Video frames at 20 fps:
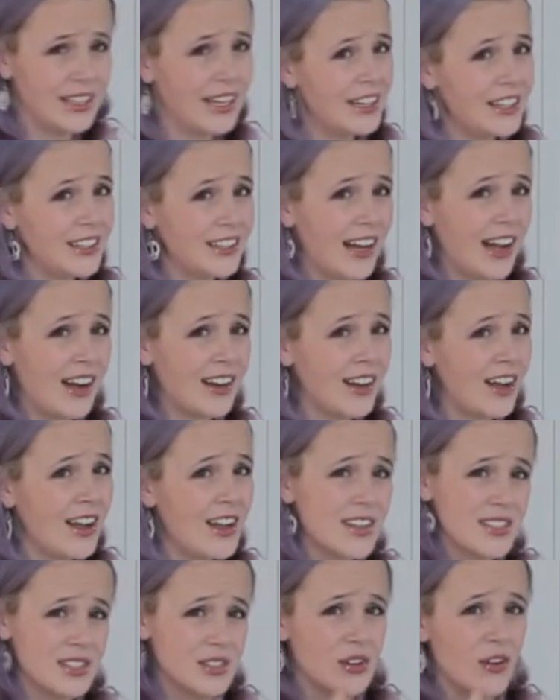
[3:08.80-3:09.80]
Lady
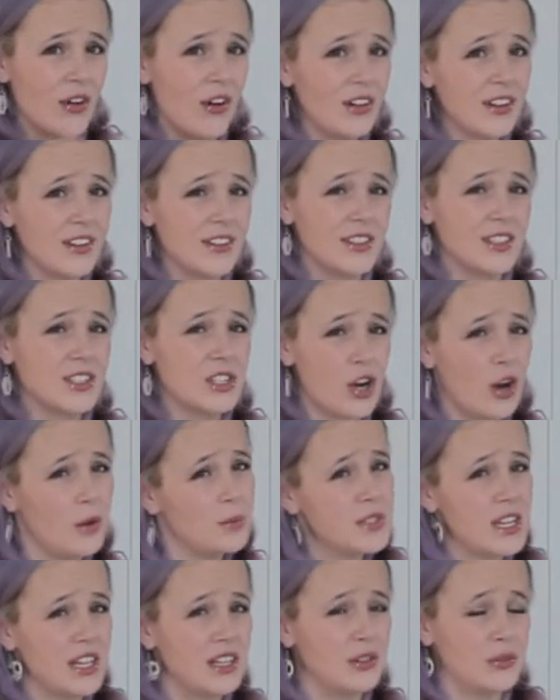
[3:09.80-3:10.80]
Gaga is not in the
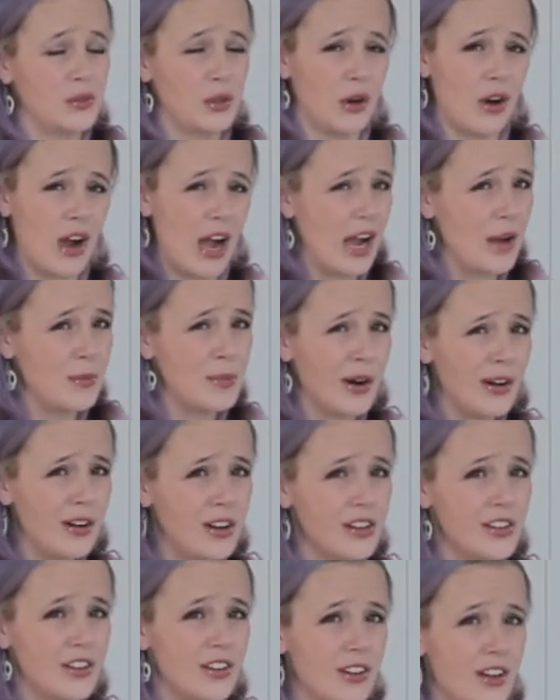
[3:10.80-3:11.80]
top 10 of your
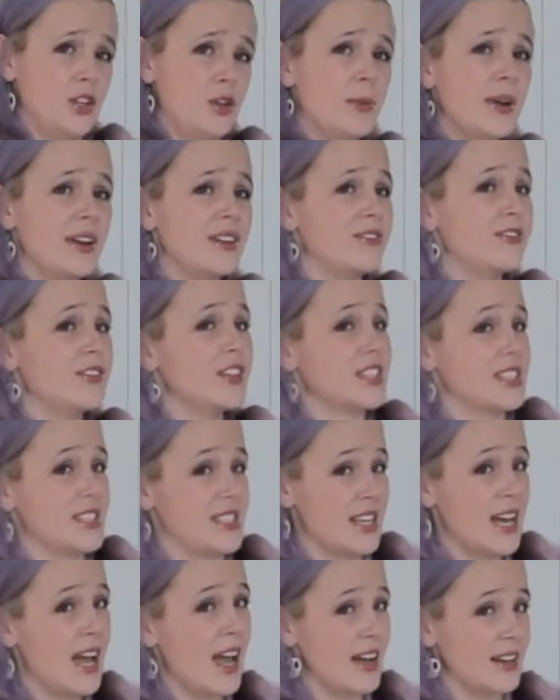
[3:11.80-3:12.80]
iPod? You better fix
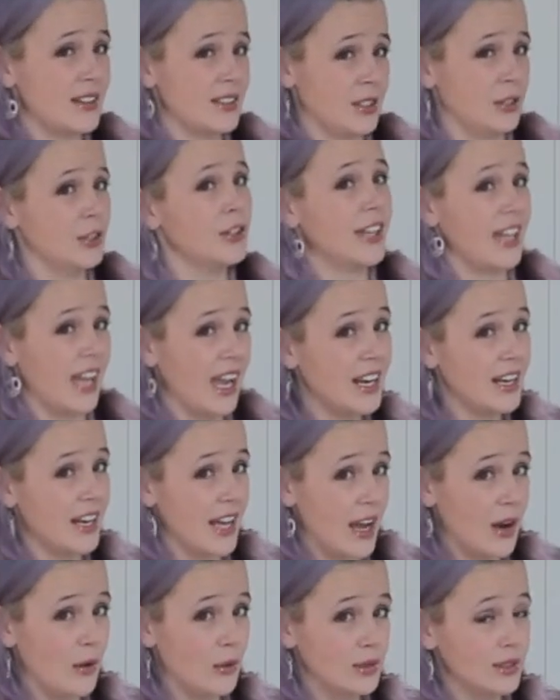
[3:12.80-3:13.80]
that. You're gay
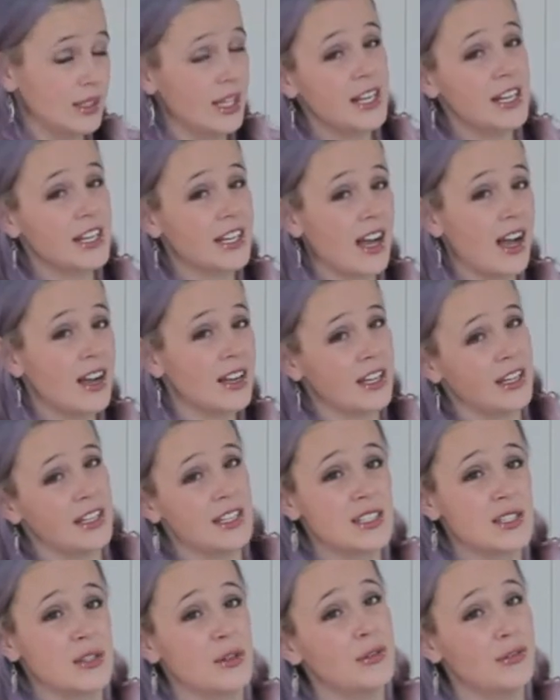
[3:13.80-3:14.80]
now. Lady
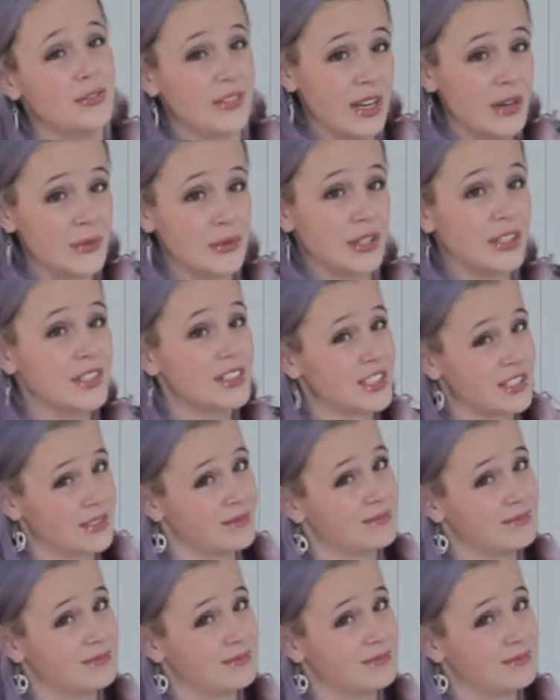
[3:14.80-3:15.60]
Gaga is your favorite.